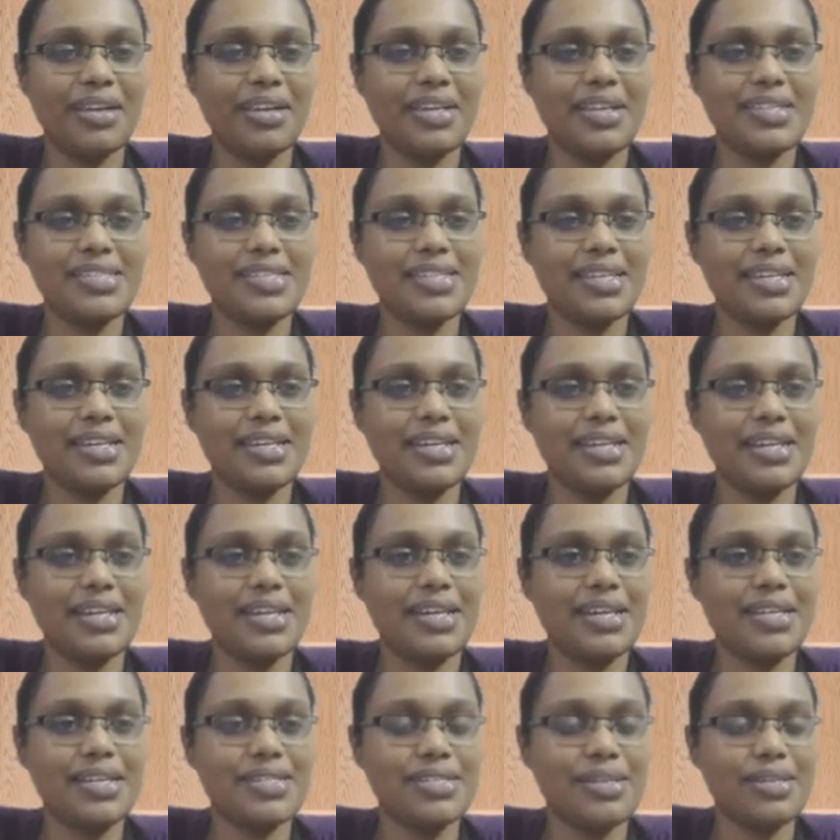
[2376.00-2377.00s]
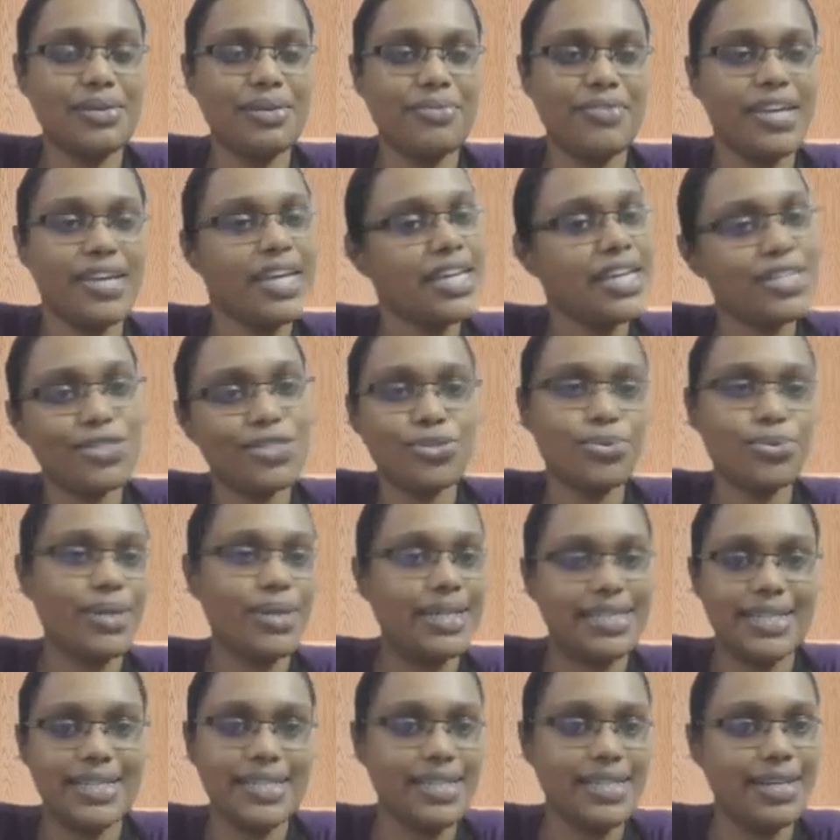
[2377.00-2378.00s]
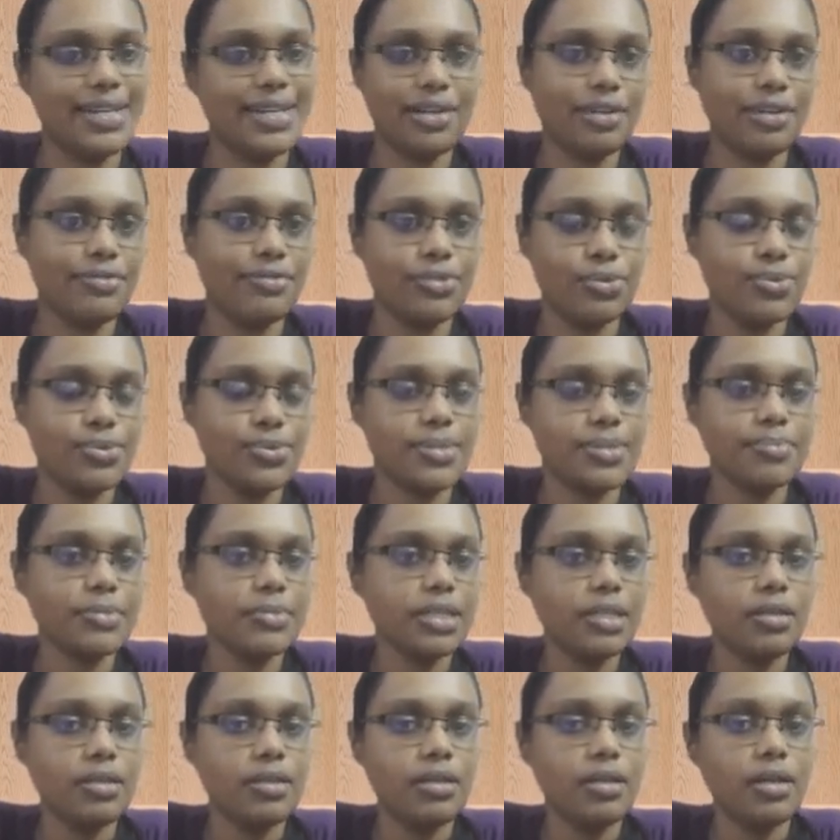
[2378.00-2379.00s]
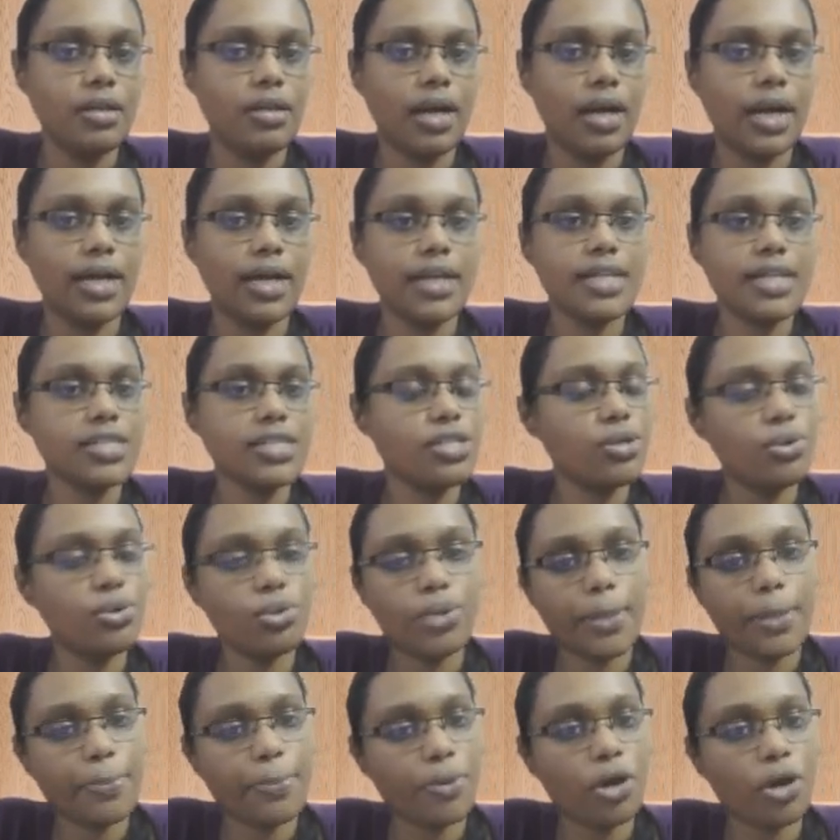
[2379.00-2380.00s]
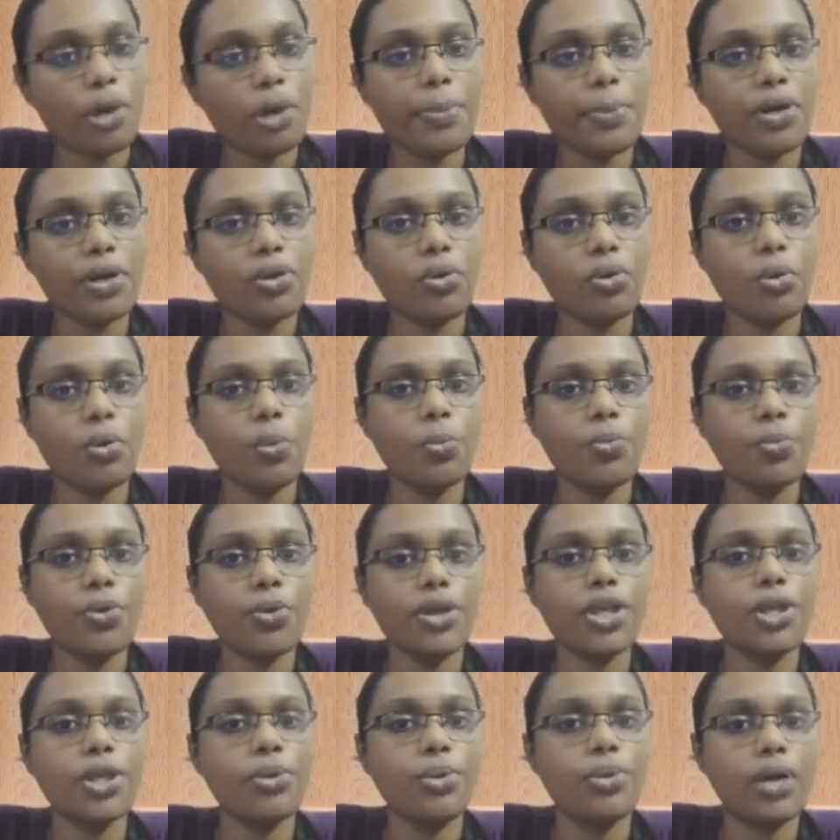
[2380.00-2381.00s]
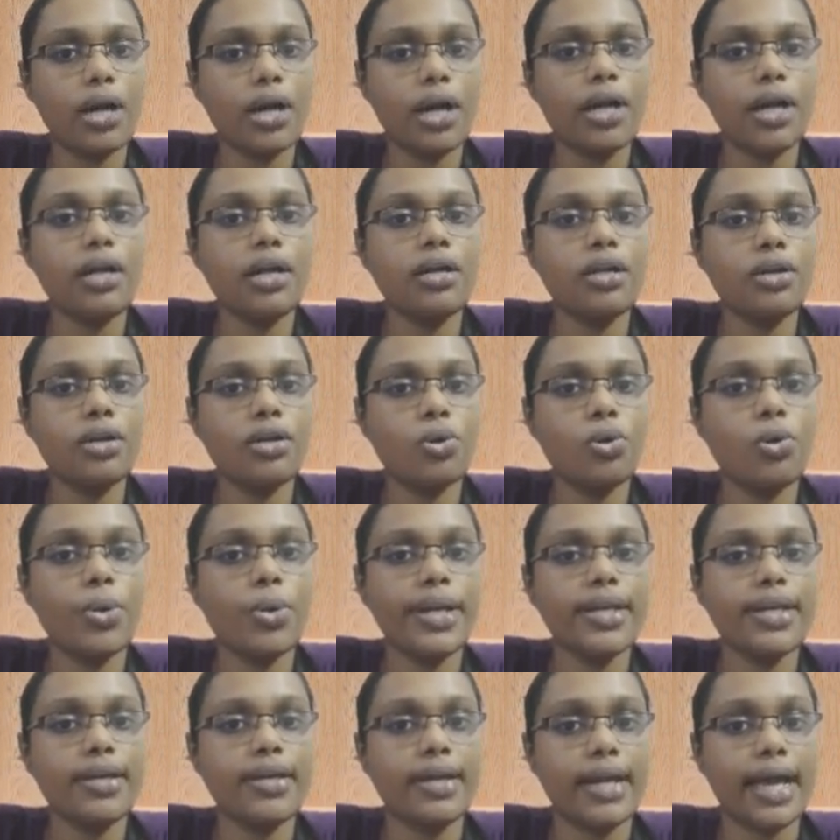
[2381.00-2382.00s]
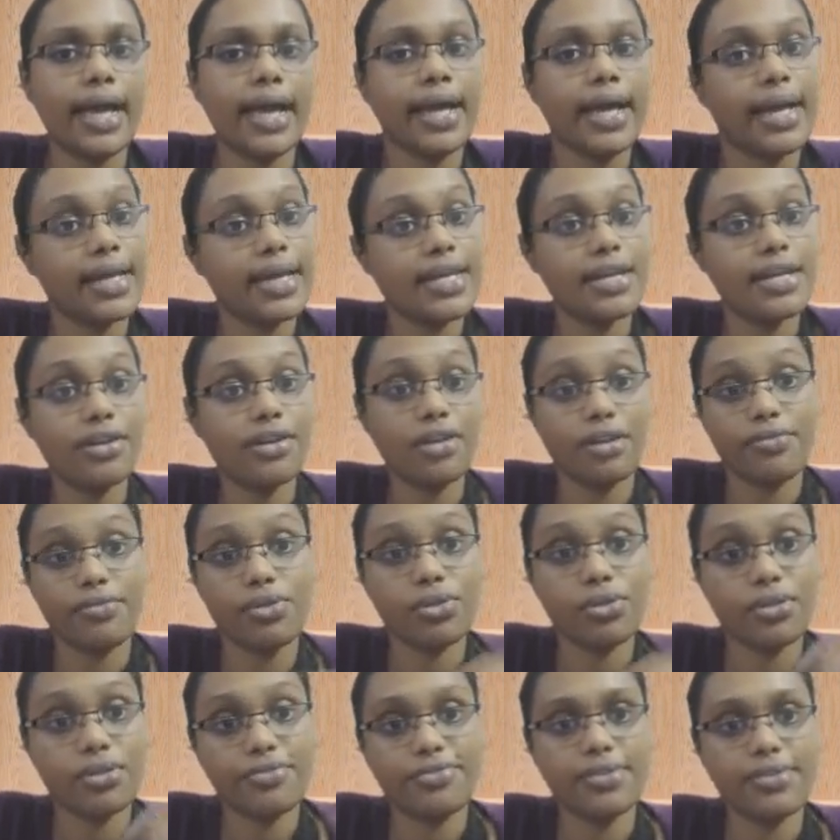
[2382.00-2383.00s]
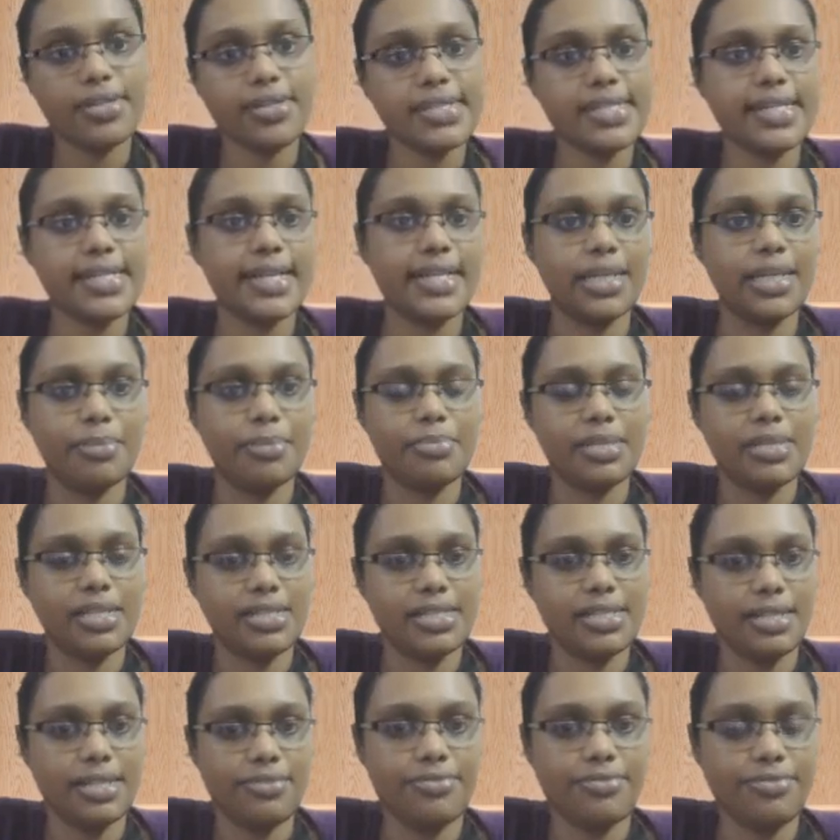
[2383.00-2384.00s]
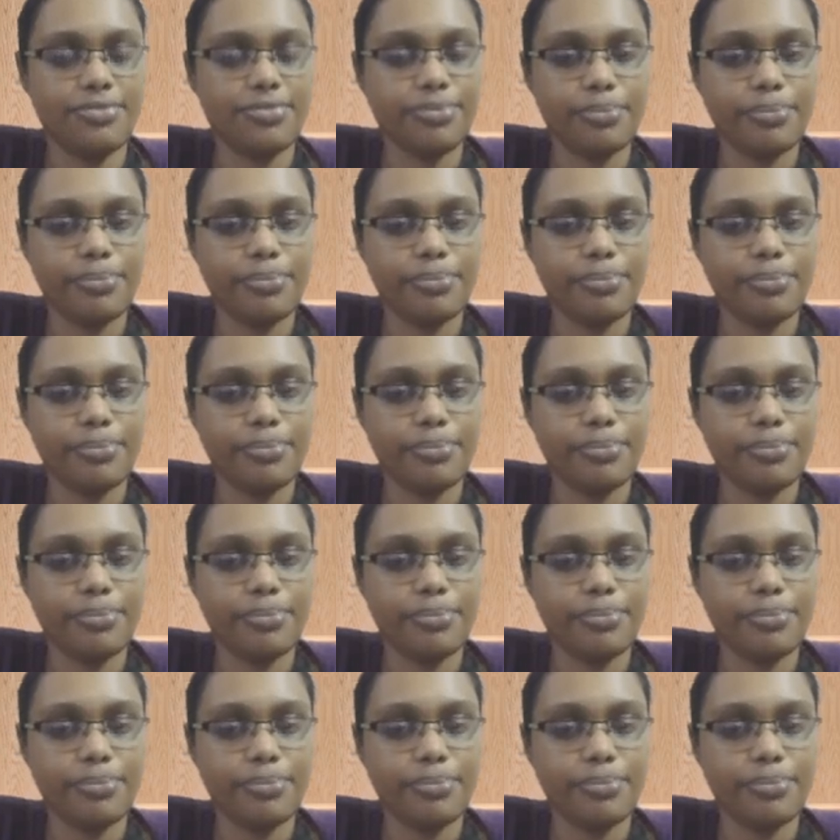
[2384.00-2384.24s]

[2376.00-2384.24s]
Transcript: it is a waste to attend interviews. Unless you do a proper homework, you can't go and crack an interview in the first attempt itself.